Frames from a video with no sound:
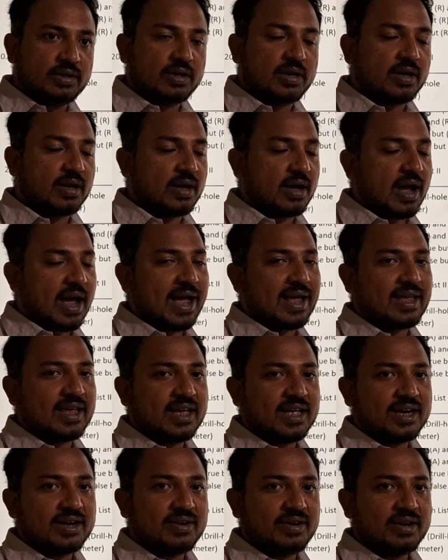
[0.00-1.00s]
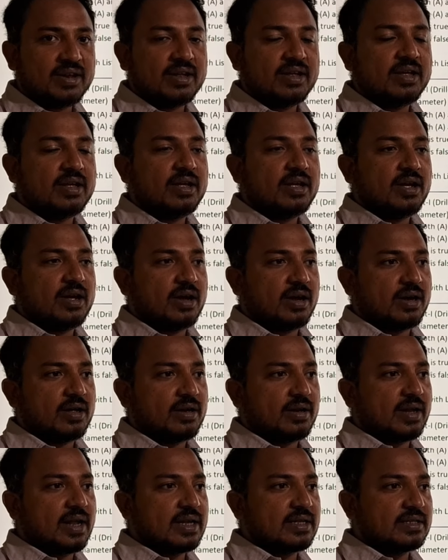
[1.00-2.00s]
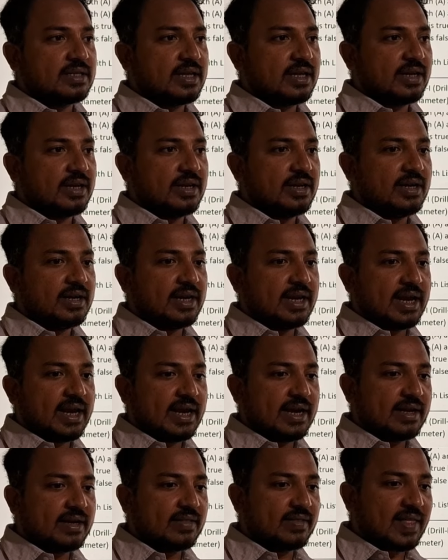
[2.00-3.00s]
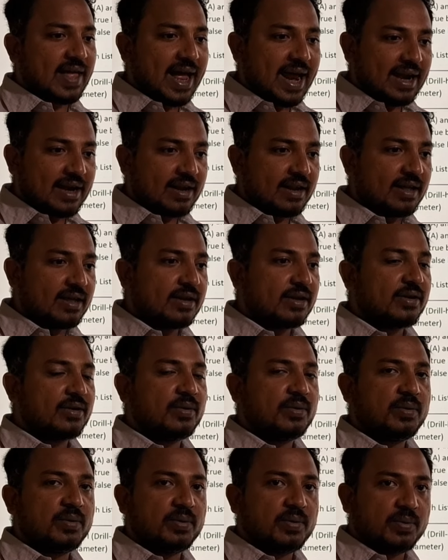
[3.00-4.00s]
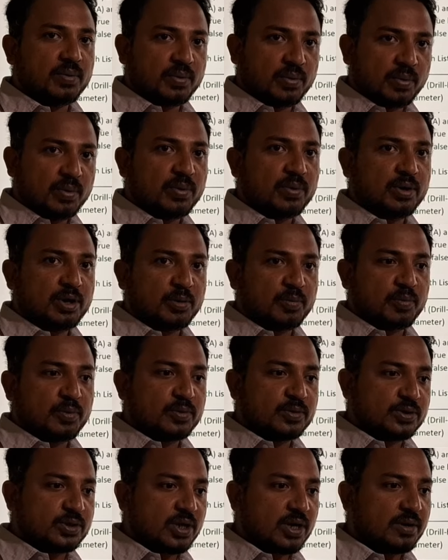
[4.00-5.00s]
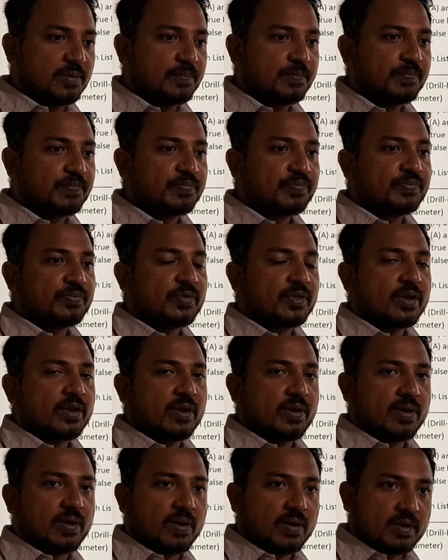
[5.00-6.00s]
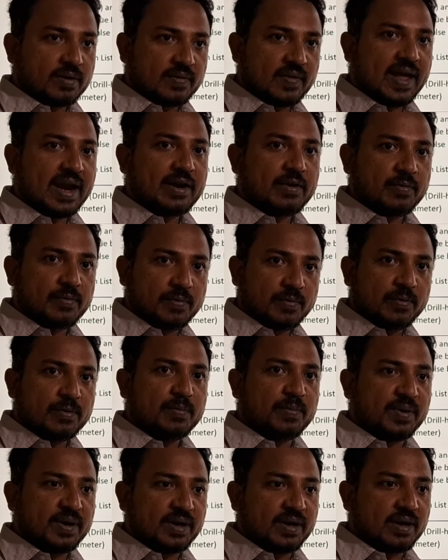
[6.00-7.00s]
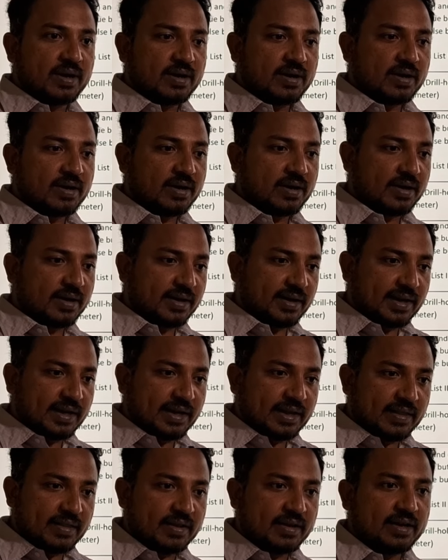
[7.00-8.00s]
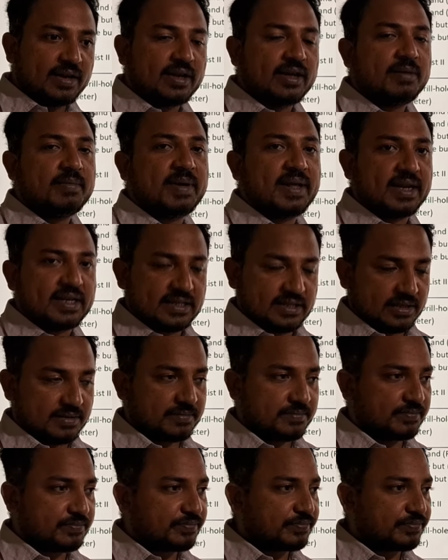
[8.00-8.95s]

higher, or you can say you will get that ore deposition or that ore mineral in the nearby region.